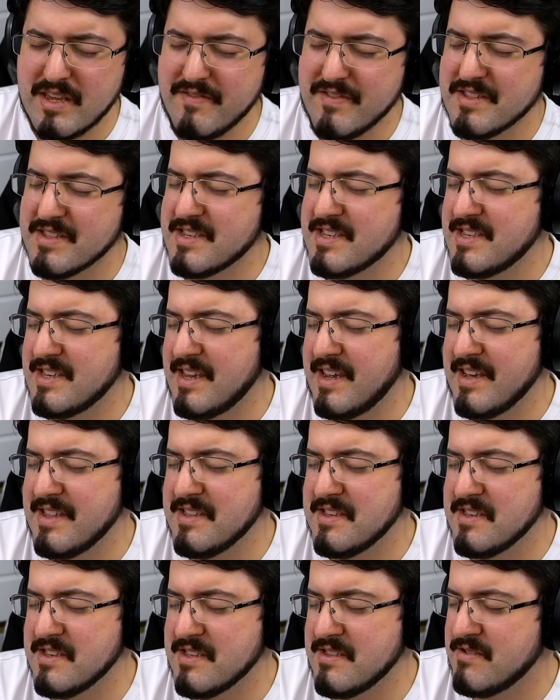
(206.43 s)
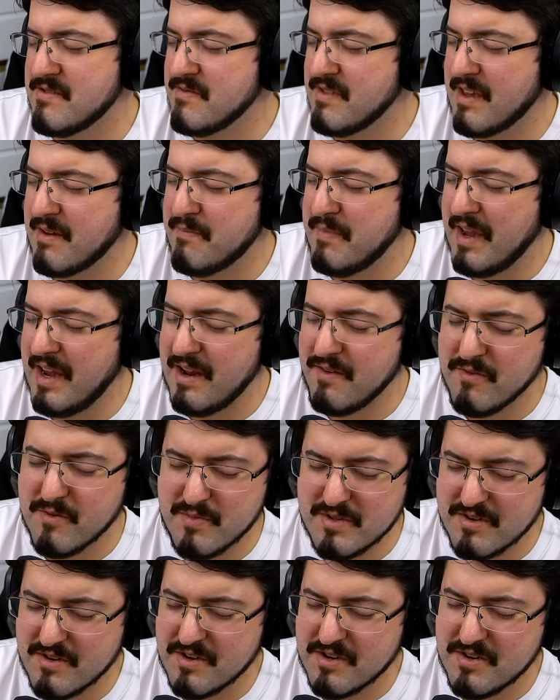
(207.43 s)
even senses, and they're like painful,
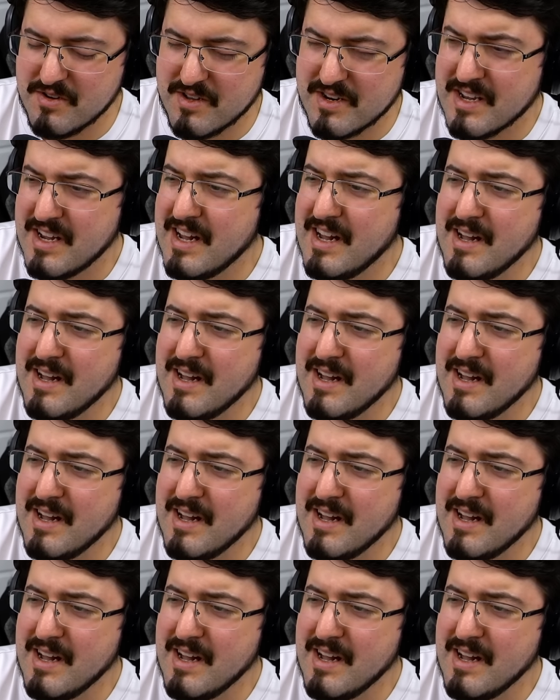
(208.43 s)
but they're good.